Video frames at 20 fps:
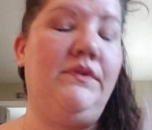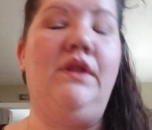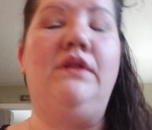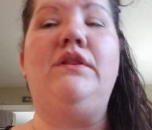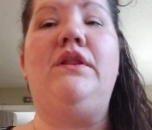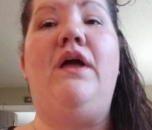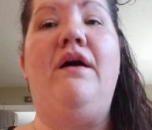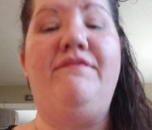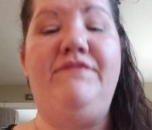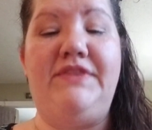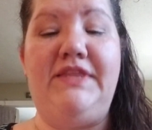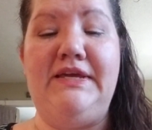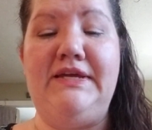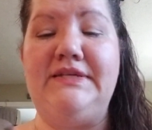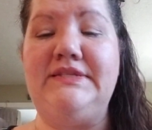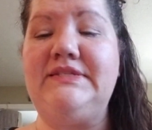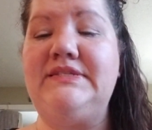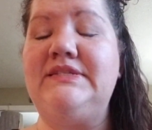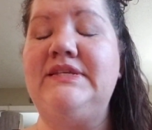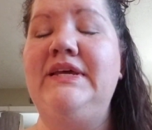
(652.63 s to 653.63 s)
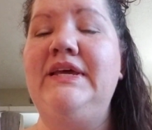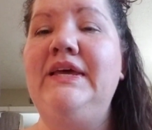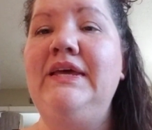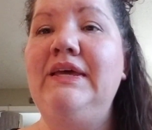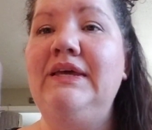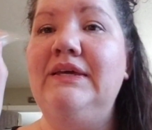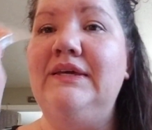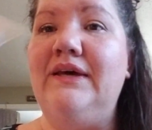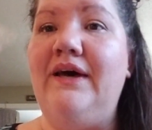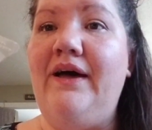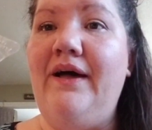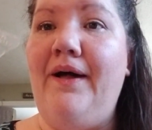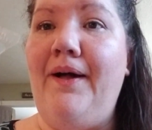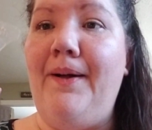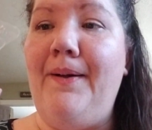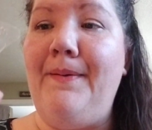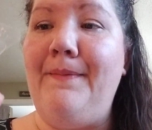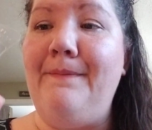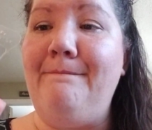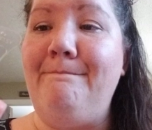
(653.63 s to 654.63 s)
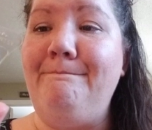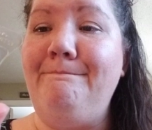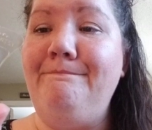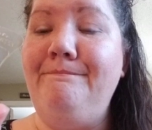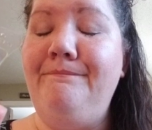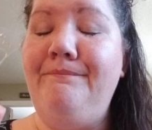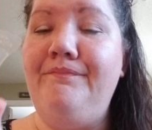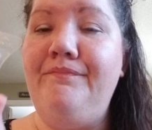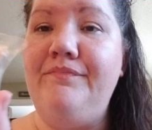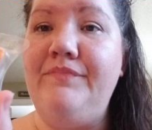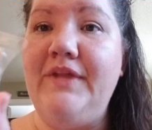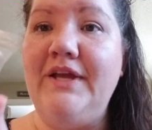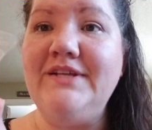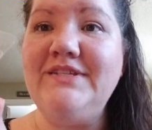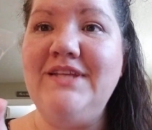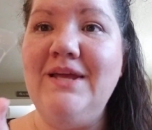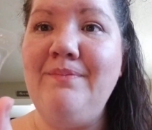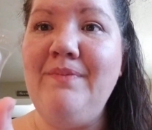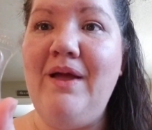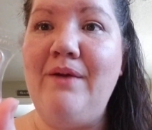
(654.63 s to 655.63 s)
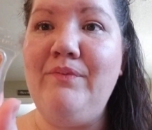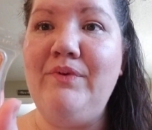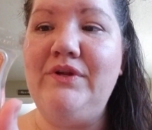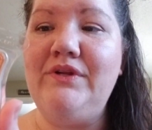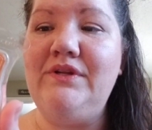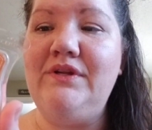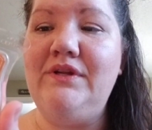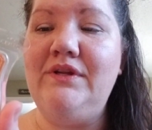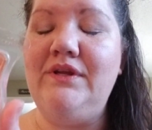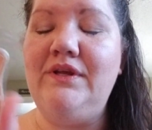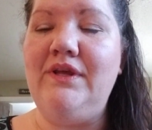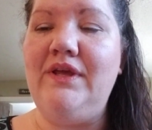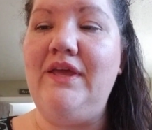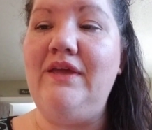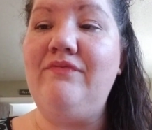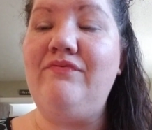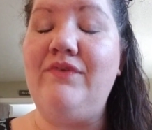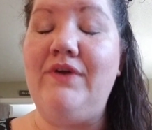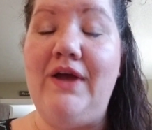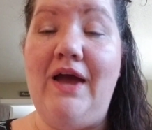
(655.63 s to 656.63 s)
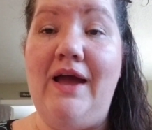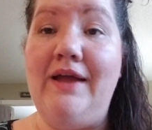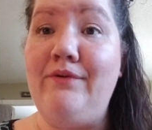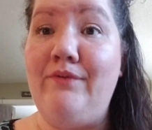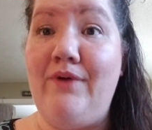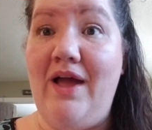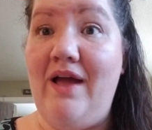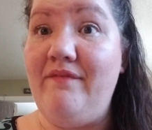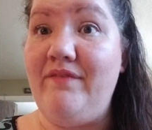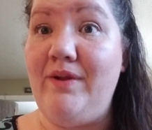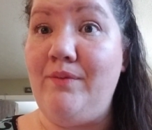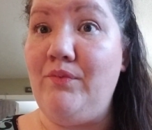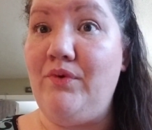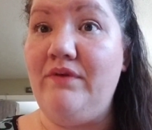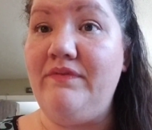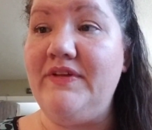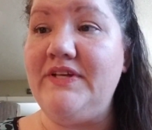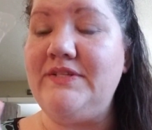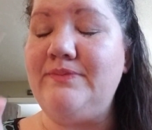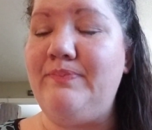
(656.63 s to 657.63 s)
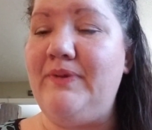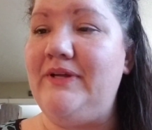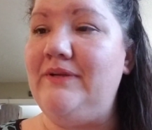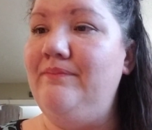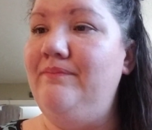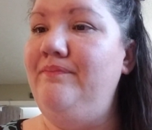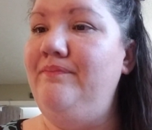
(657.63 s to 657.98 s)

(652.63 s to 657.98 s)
Love this. Next time I would, if I don't have any more of this, but